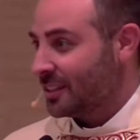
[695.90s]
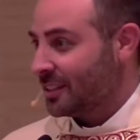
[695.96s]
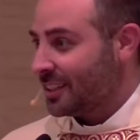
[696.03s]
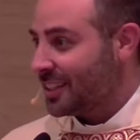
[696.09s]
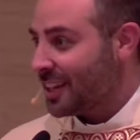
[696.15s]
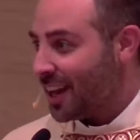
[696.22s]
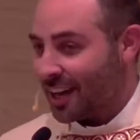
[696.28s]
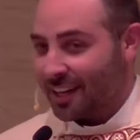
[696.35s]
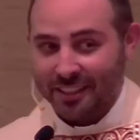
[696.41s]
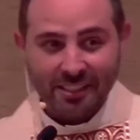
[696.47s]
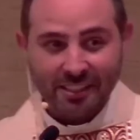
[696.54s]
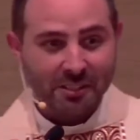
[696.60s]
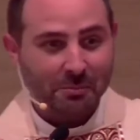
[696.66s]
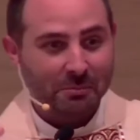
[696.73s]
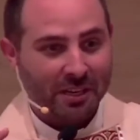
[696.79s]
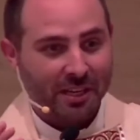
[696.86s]
God
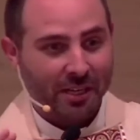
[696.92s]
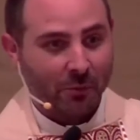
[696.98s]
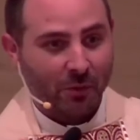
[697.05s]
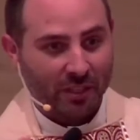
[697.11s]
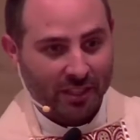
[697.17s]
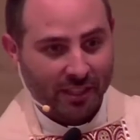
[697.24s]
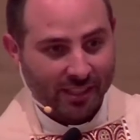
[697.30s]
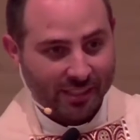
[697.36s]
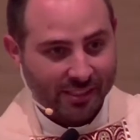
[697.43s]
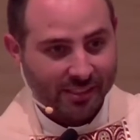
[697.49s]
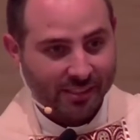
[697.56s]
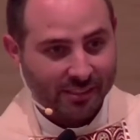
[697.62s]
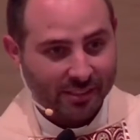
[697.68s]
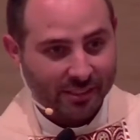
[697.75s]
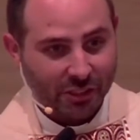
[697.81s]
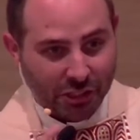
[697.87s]
is meeting with
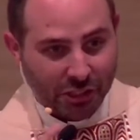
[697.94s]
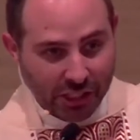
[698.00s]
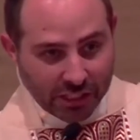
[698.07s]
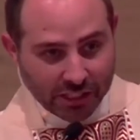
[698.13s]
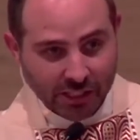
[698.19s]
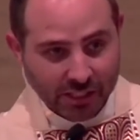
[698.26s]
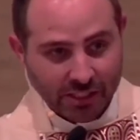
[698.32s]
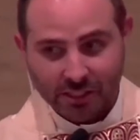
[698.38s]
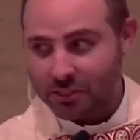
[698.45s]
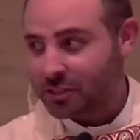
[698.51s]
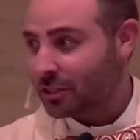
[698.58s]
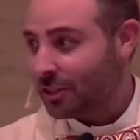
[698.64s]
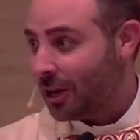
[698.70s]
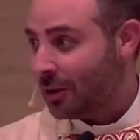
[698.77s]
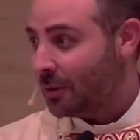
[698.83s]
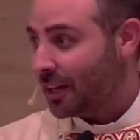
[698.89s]
us. Jesus is
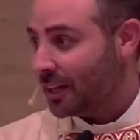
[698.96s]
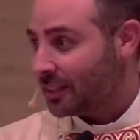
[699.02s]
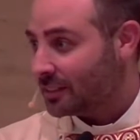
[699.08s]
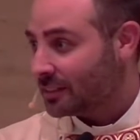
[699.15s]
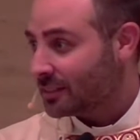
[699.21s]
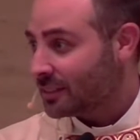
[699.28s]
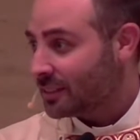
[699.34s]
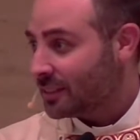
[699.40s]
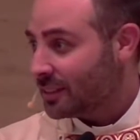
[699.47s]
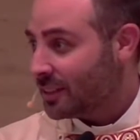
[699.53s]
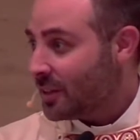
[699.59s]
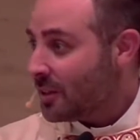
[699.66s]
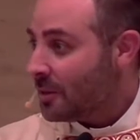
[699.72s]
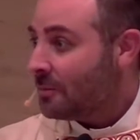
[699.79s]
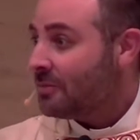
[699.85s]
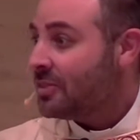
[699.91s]
glowing.
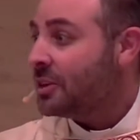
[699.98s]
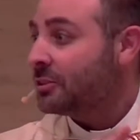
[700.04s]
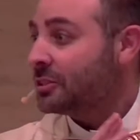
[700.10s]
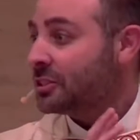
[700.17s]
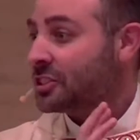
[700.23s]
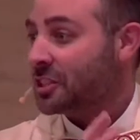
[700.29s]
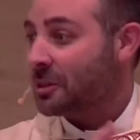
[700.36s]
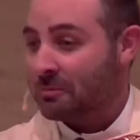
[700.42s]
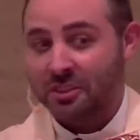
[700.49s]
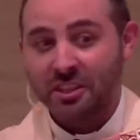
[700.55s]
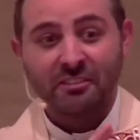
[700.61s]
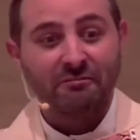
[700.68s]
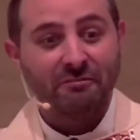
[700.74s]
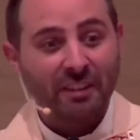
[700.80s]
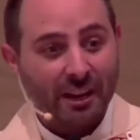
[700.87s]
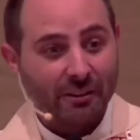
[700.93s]
There is something
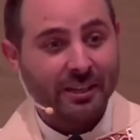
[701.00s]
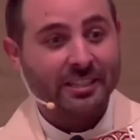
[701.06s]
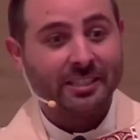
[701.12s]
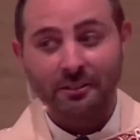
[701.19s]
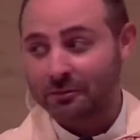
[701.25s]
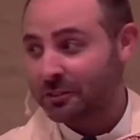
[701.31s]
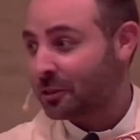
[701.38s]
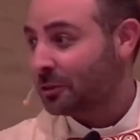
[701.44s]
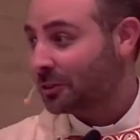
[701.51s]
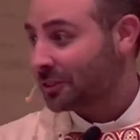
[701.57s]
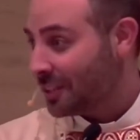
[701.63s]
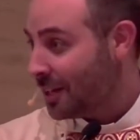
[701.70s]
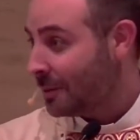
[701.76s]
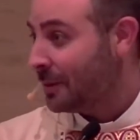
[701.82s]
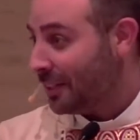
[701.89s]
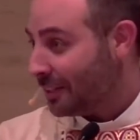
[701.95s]
very difficult
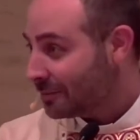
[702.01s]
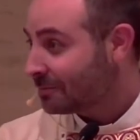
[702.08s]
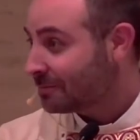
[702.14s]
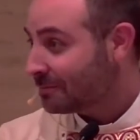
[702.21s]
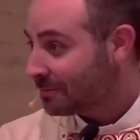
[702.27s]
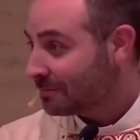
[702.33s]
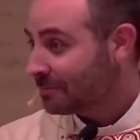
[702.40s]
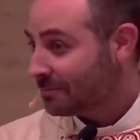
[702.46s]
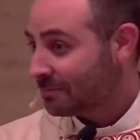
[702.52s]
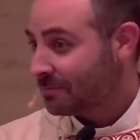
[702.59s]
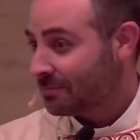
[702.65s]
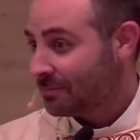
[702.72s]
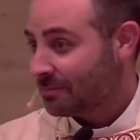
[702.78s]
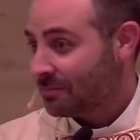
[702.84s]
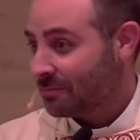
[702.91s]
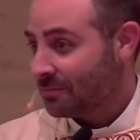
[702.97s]
coming.
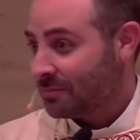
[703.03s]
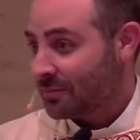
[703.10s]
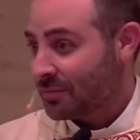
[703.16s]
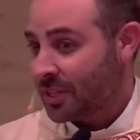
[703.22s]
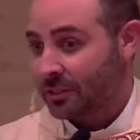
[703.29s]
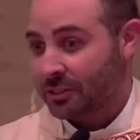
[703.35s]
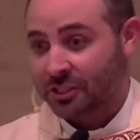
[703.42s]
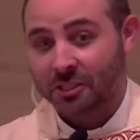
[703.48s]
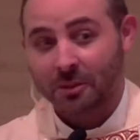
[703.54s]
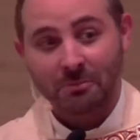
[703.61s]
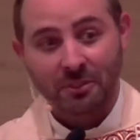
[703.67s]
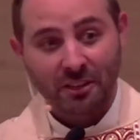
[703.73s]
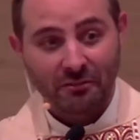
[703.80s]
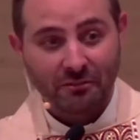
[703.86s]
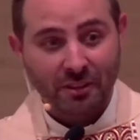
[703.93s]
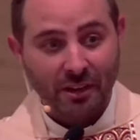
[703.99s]
There is
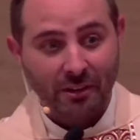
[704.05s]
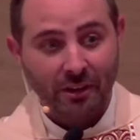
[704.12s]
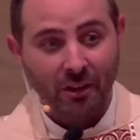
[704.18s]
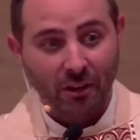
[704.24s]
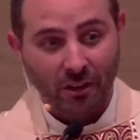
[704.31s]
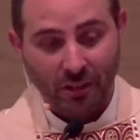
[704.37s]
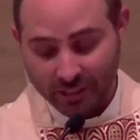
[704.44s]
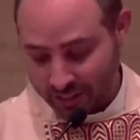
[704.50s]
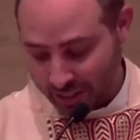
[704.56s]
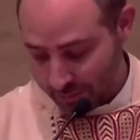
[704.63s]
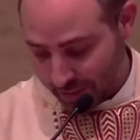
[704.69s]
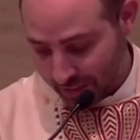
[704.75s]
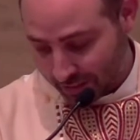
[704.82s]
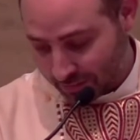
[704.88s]
something very hard coming.